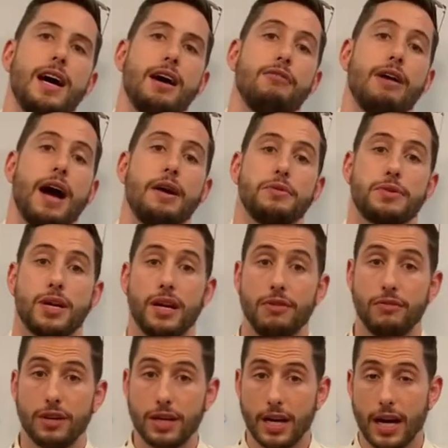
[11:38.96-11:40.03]
around kind
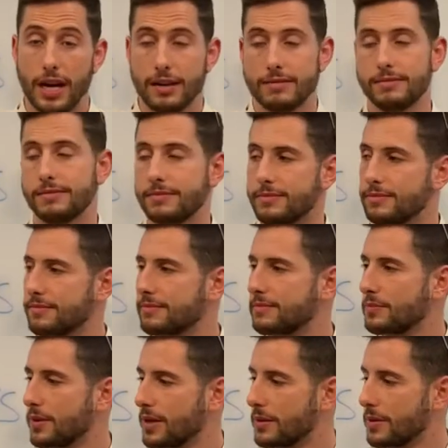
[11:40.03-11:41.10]
of uh,
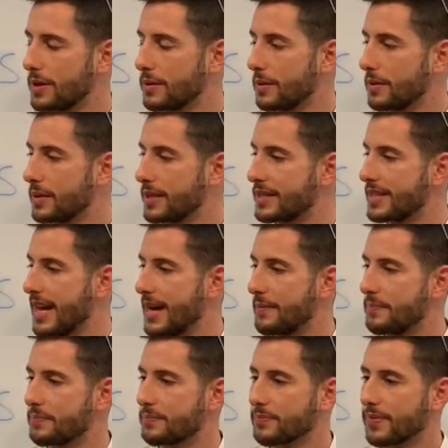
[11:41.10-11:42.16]
what what do I want to say?
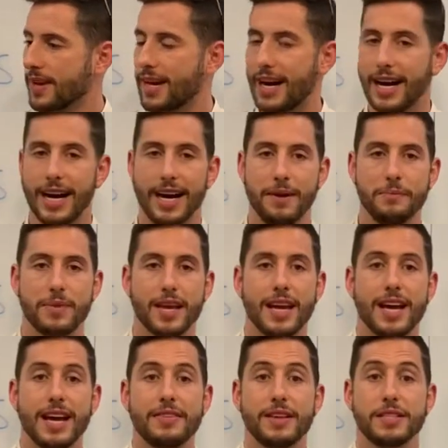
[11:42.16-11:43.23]
Um,
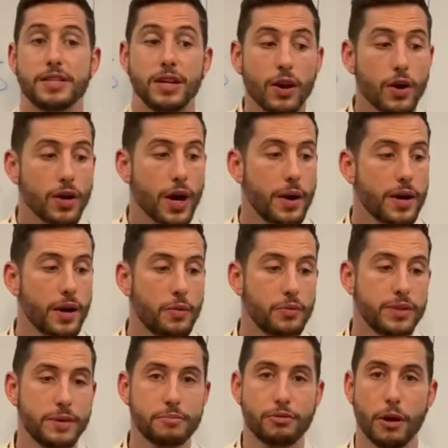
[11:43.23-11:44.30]
there's a lot going on
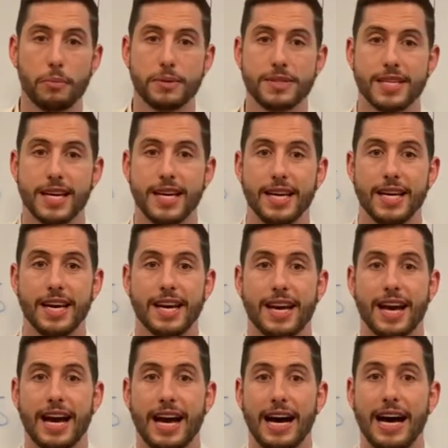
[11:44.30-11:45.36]
within property
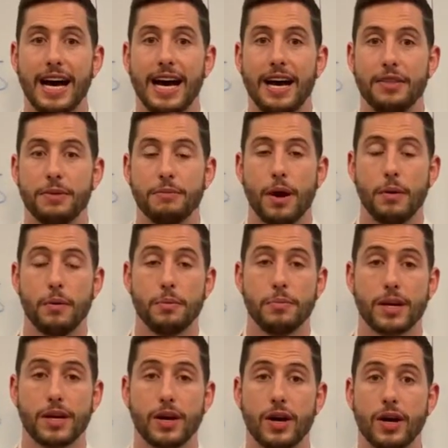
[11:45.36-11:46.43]
uh, at the moment
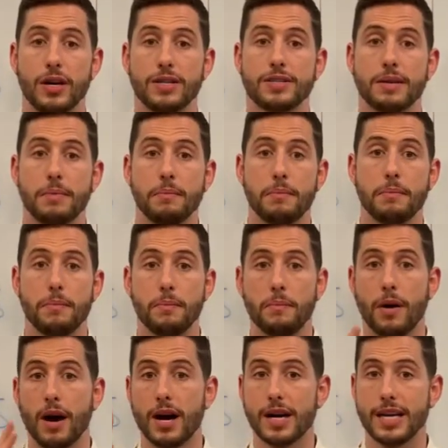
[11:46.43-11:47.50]
because
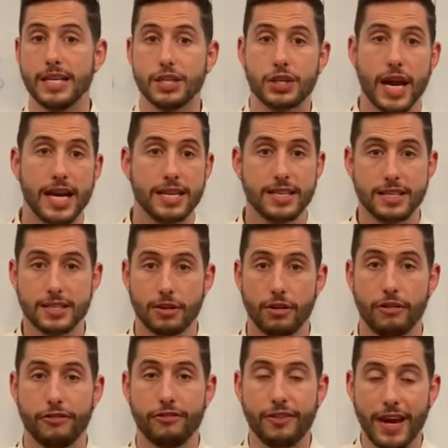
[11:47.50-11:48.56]
market changes are
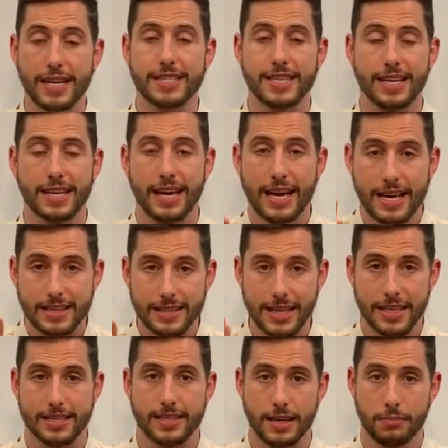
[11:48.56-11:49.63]
affecting
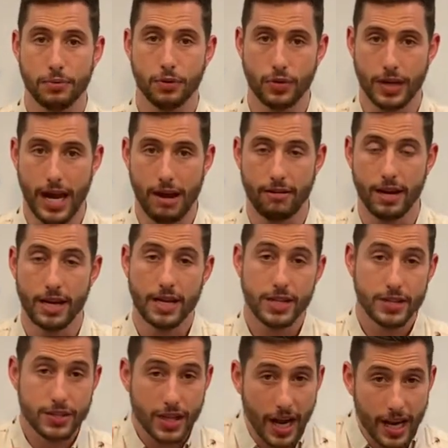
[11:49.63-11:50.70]
this important area.
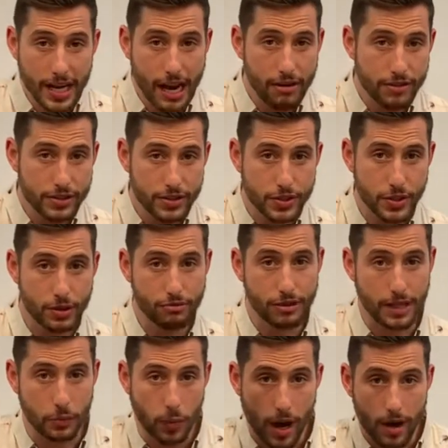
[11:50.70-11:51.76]
Certain areas are doing
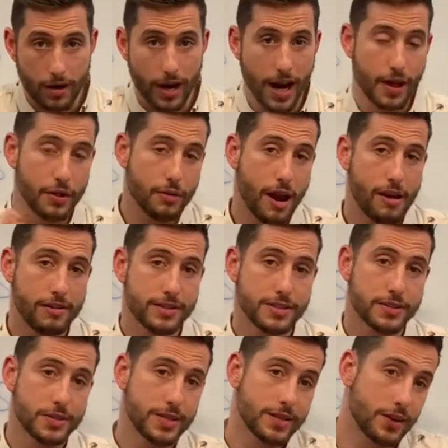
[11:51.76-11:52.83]
really well, other areas are
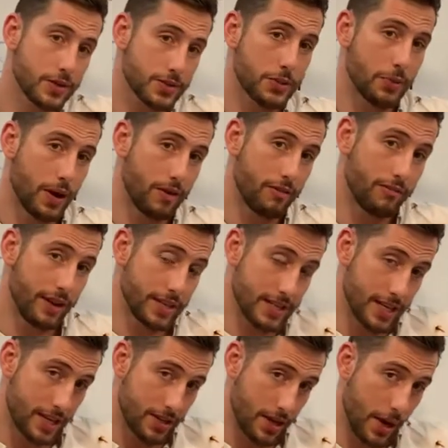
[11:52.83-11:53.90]
doing not so well, We've
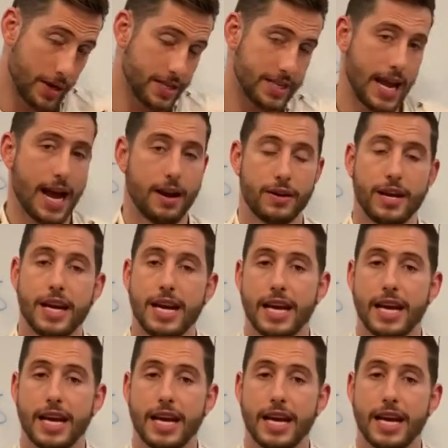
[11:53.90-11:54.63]
actually going down